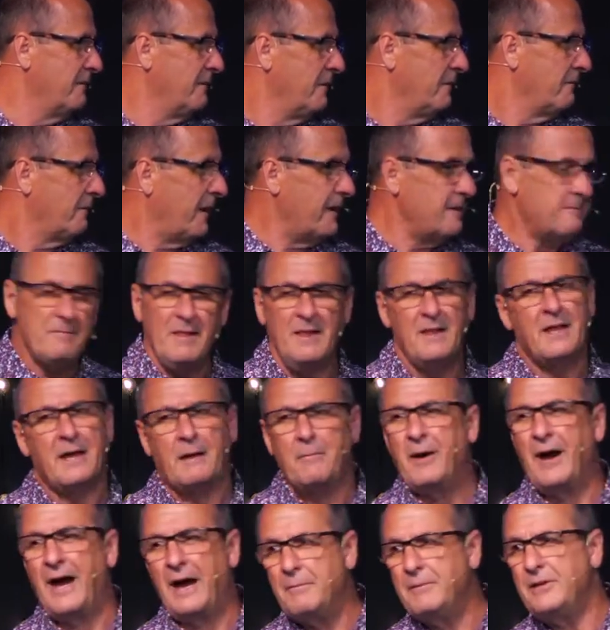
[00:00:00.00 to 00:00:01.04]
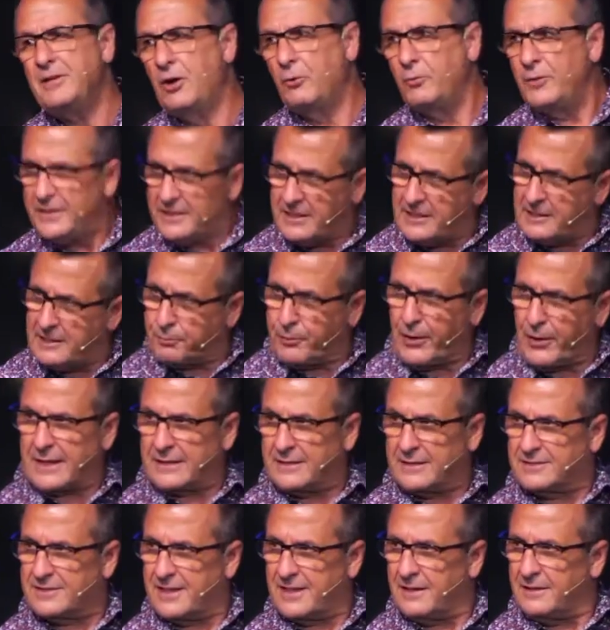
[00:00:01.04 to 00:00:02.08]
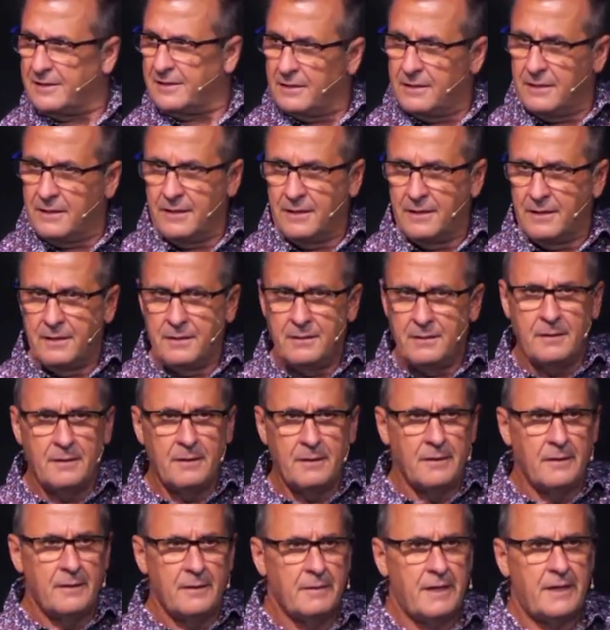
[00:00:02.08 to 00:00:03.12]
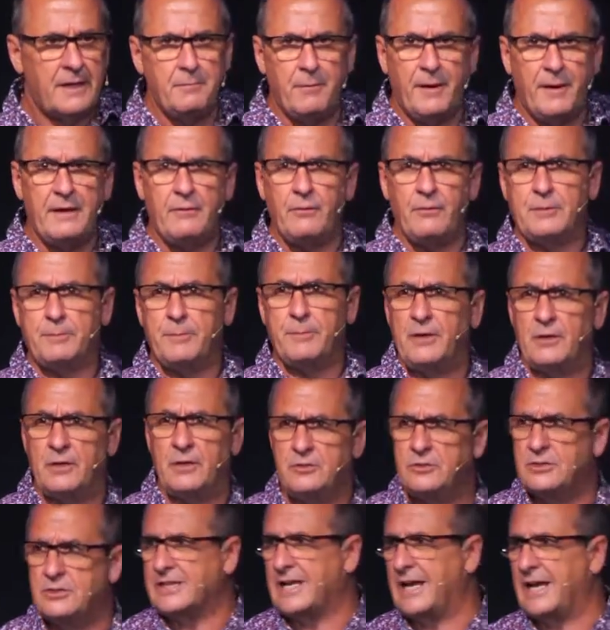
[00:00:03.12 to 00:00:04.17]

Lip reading: Right? Come on, how many know we need to practice that? Anybody with me, or are you just kind of